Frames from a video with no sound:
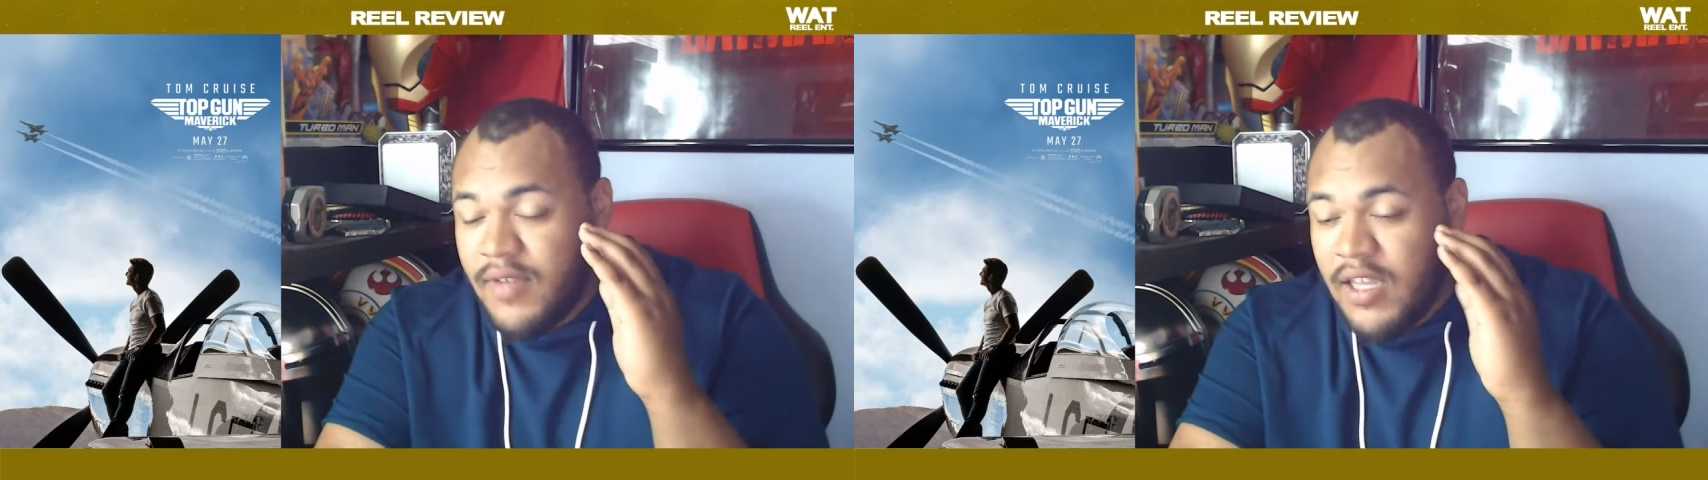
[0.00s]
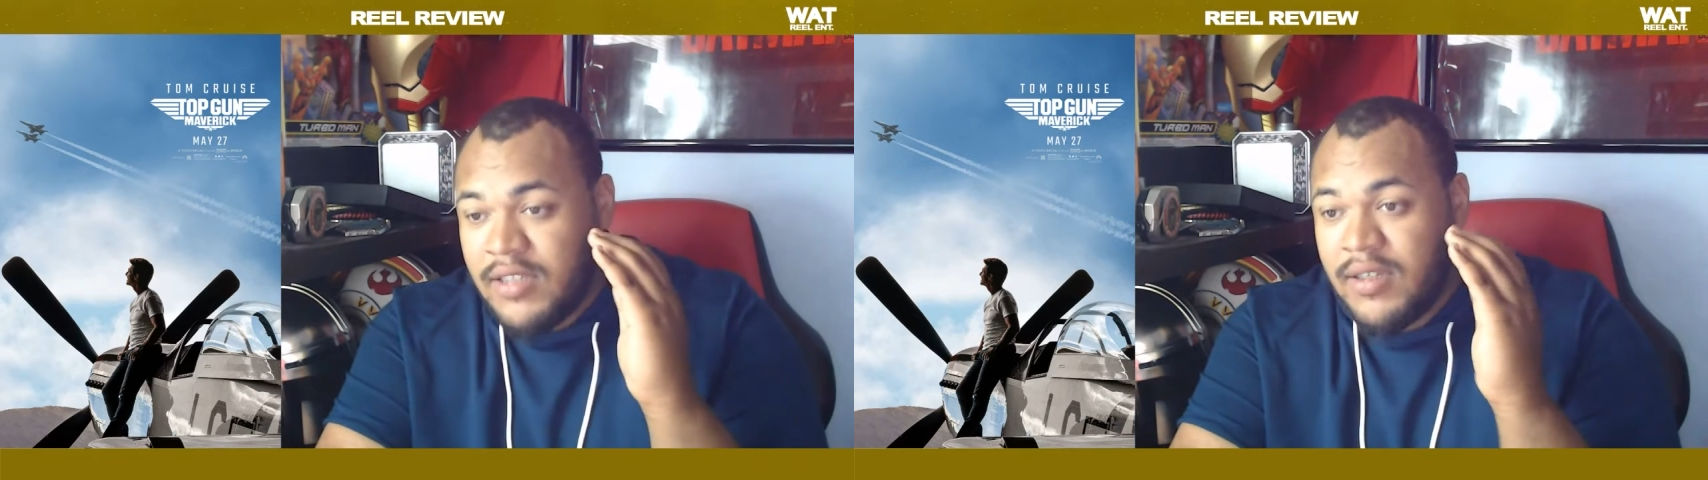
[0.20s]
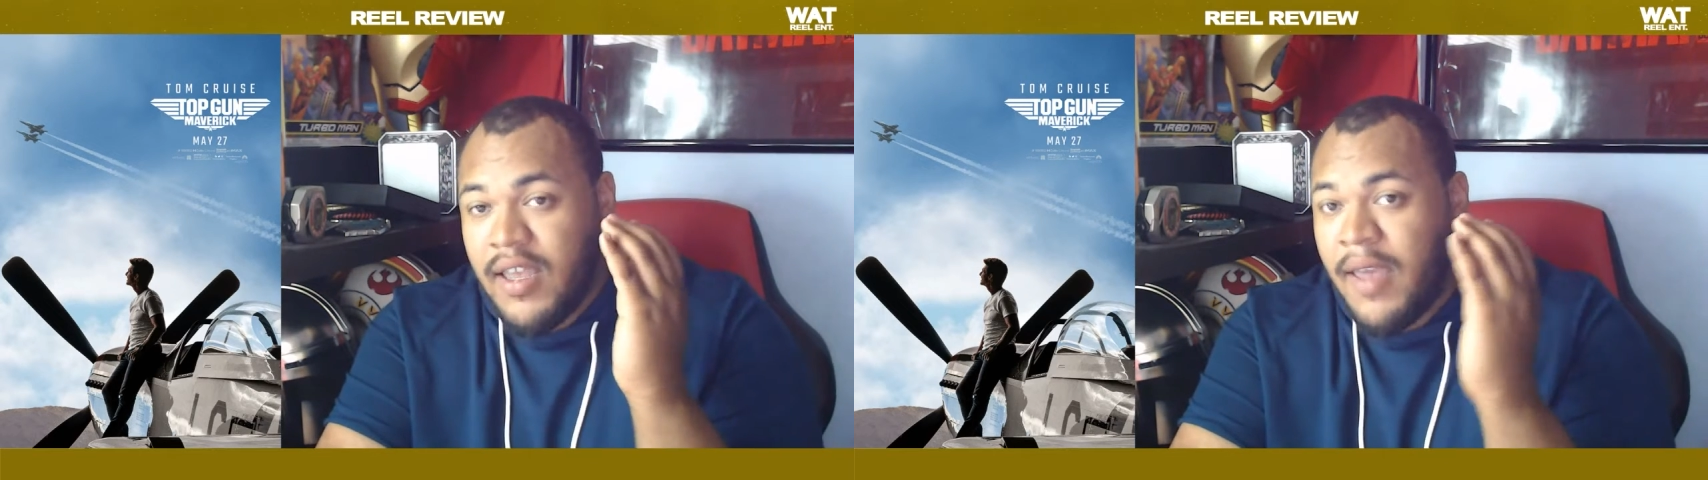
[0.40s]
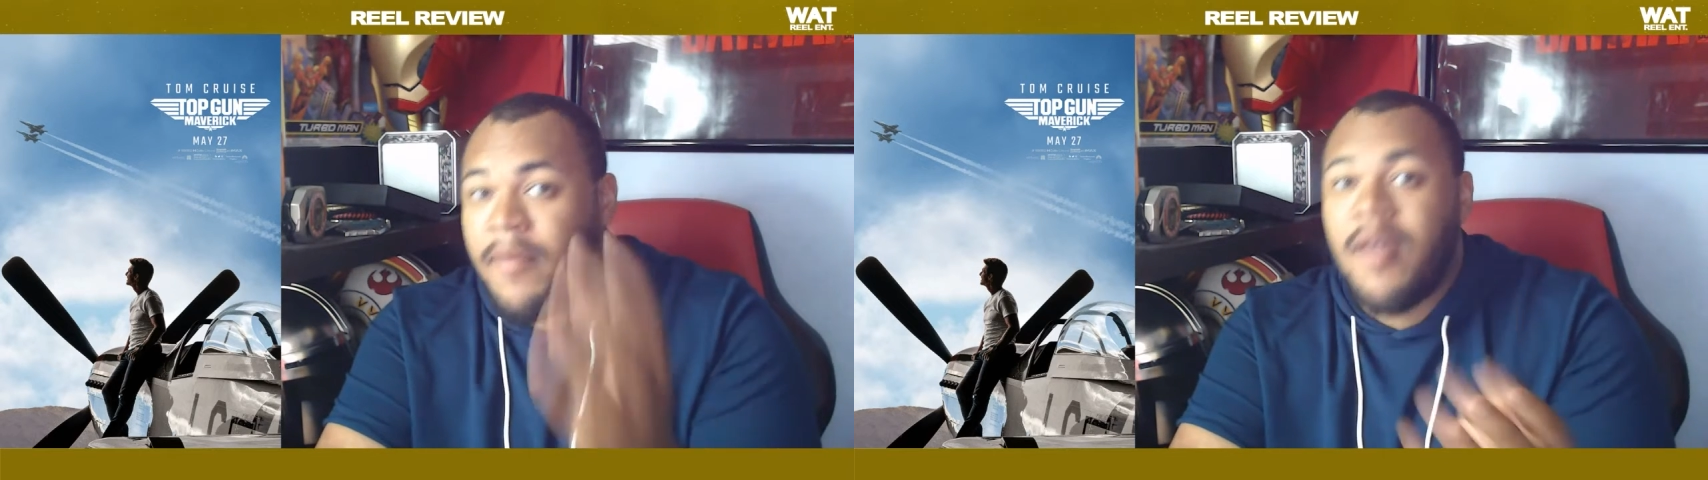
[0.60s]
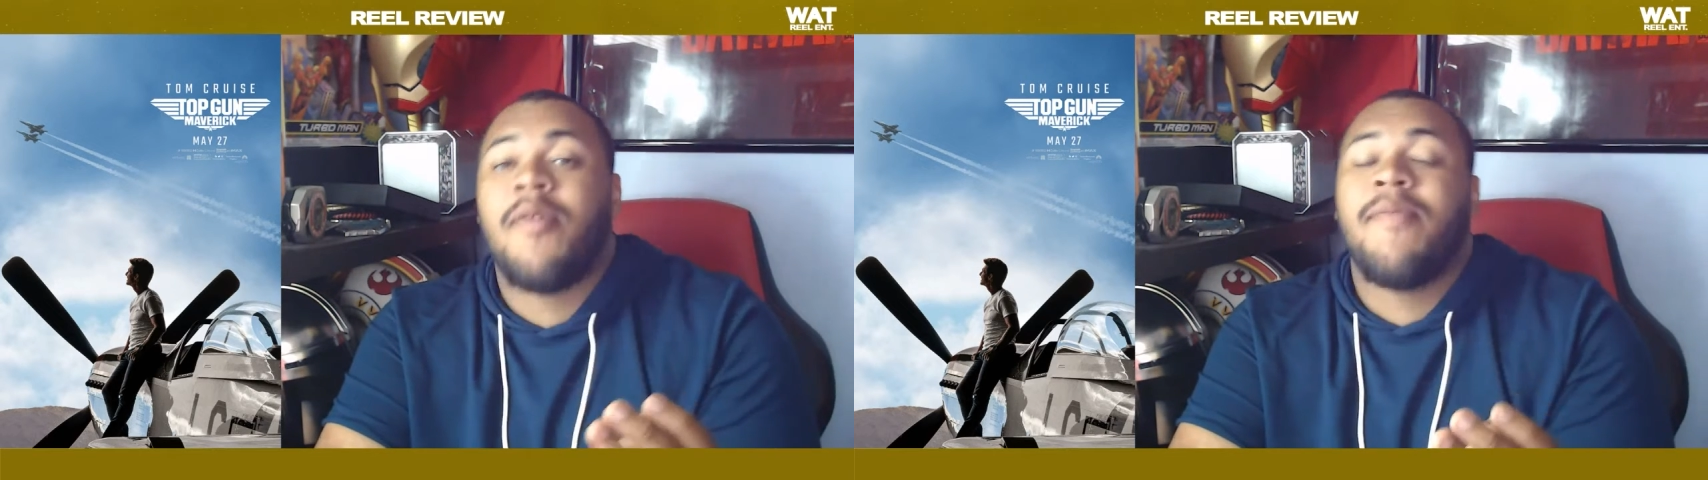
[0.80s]
his
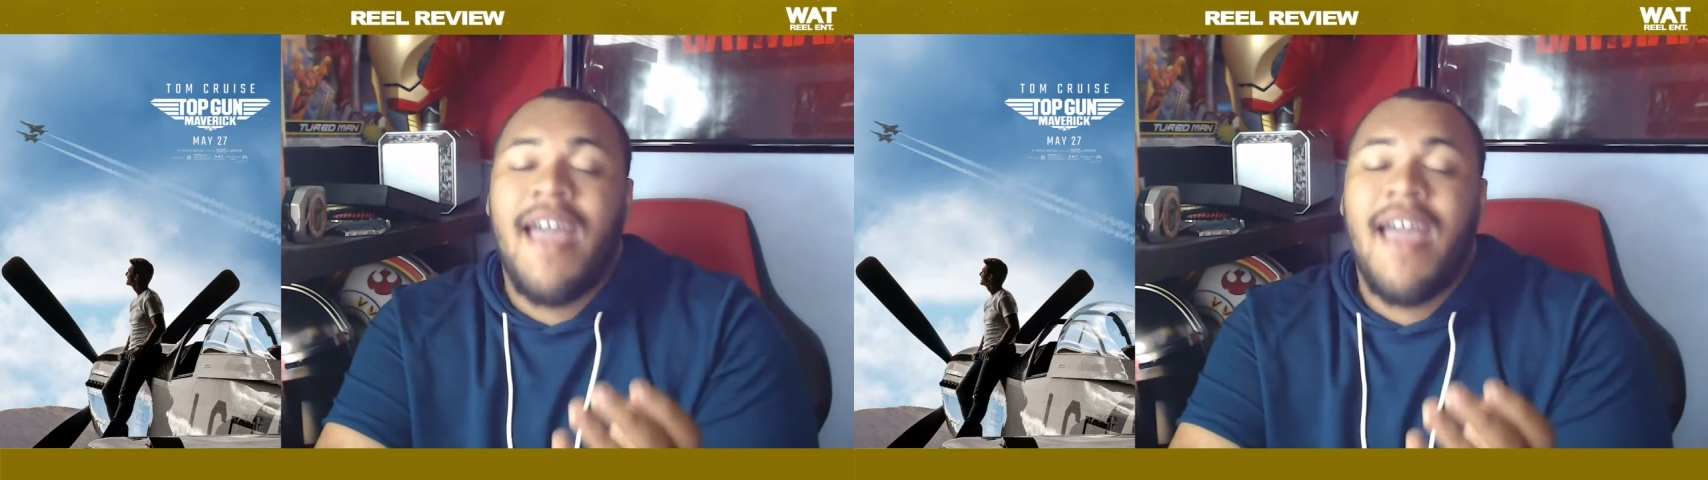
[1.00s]
him coming